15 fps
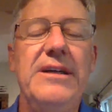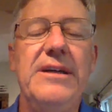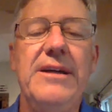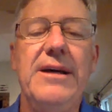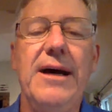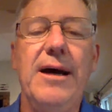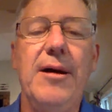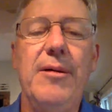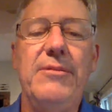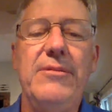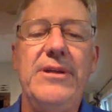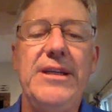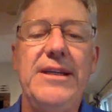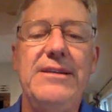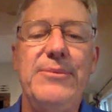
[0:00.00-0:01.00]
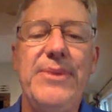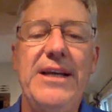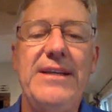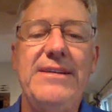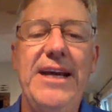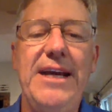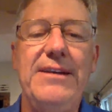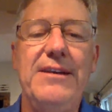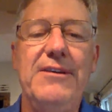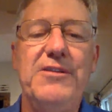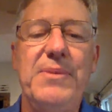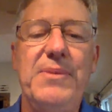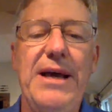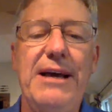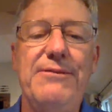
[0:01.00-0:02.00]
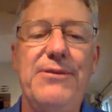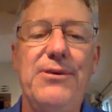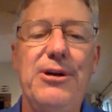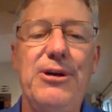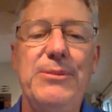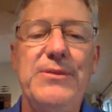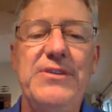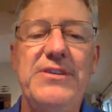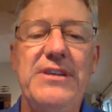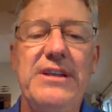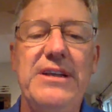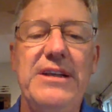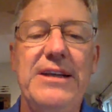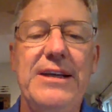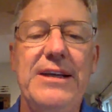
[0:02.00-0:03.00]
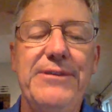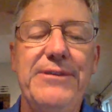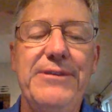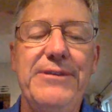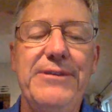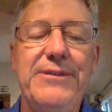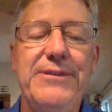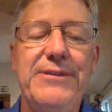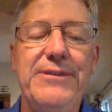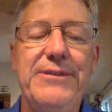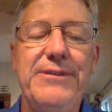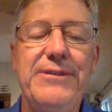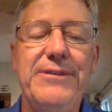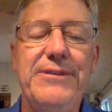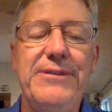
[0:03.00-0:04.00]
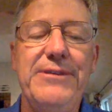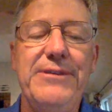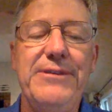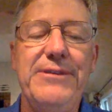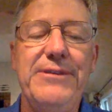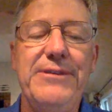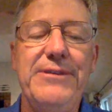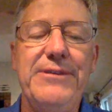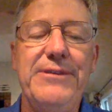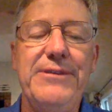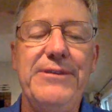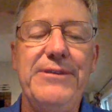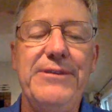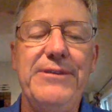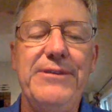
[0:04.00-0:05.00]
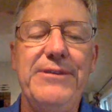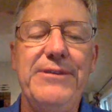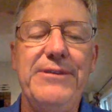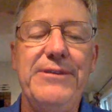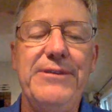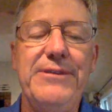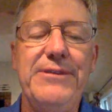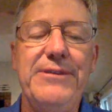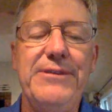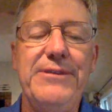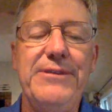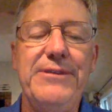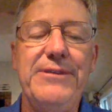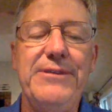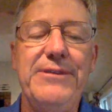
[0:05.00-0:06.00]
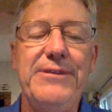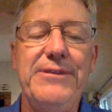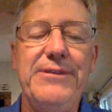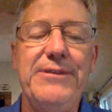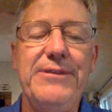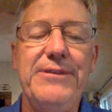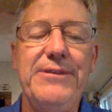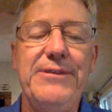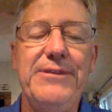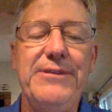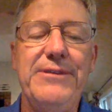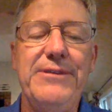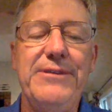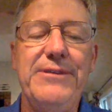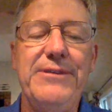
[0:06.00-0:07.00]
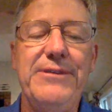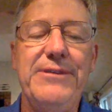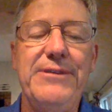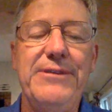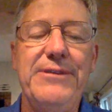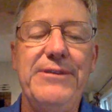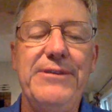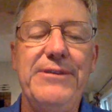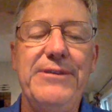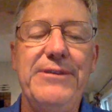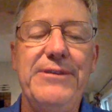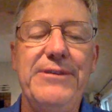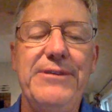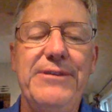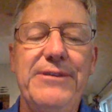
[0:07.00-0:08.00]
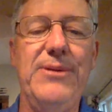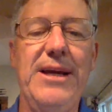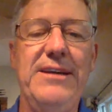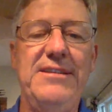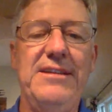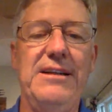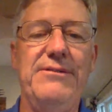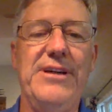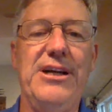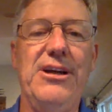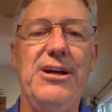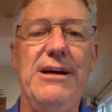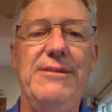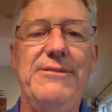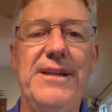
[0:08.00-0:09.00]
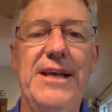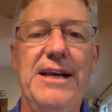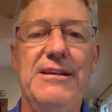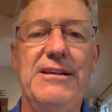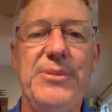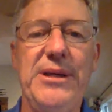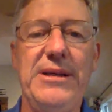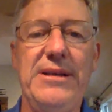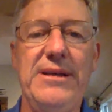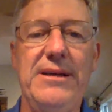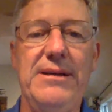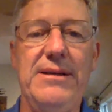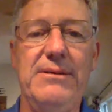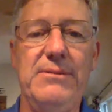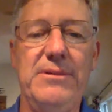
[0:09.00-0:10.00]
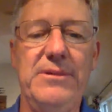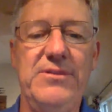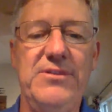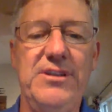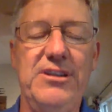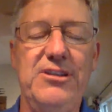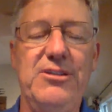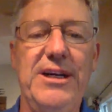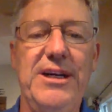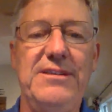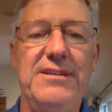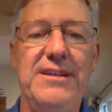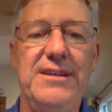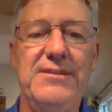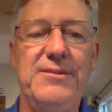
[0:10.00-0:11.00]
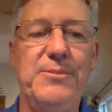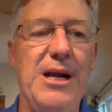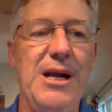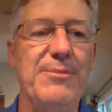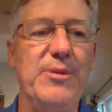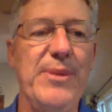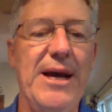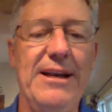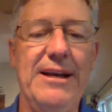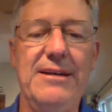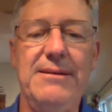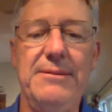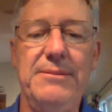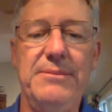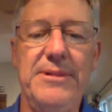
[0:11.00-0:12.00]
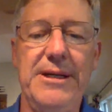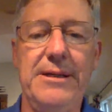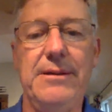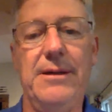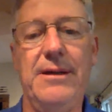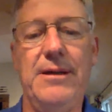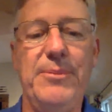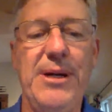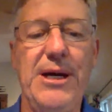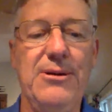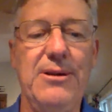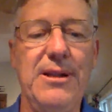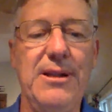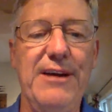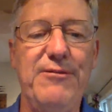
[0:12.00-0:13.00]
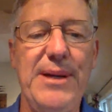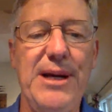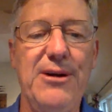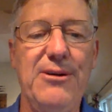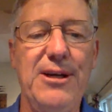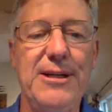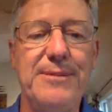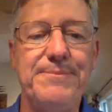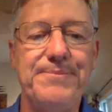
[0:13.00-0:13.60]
We need to maintain those platforms. If you don't maintain the platforms, ospreys are going to go look for a similar nesting situation, and very often that could be in a situation that's problematic, like on a live power line.